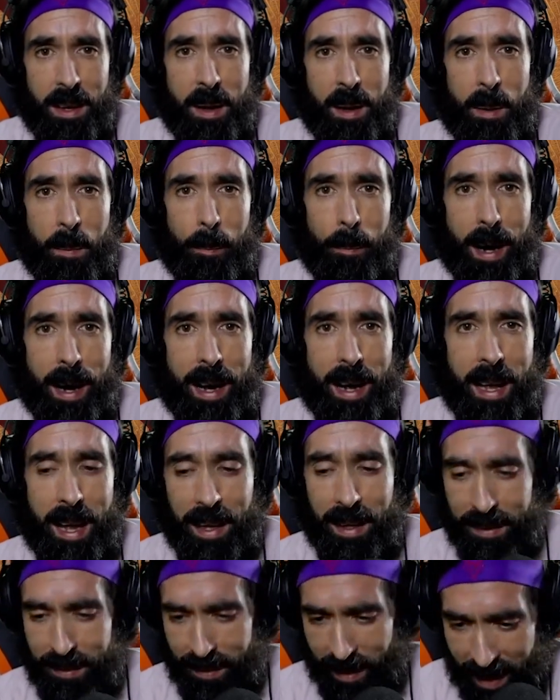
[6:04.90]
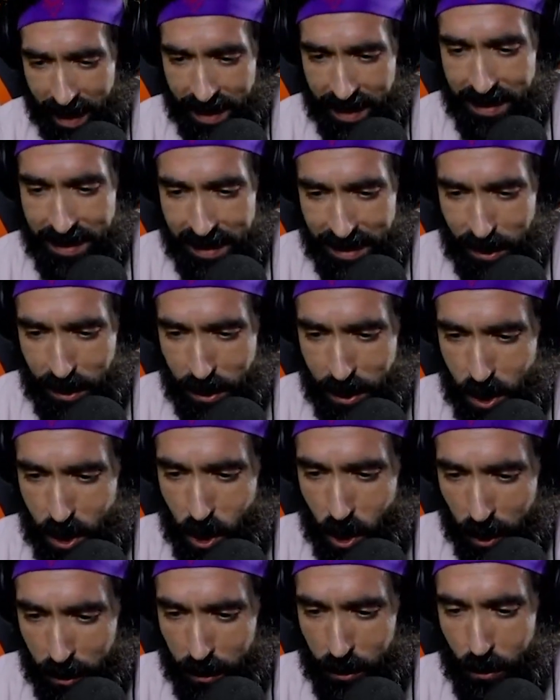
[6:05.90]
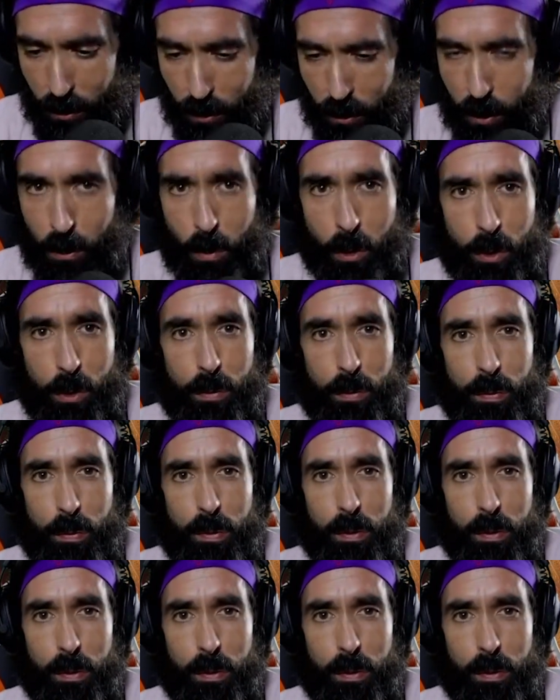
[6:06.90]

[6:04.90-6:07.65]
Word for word: My anxiety just shot through the roof.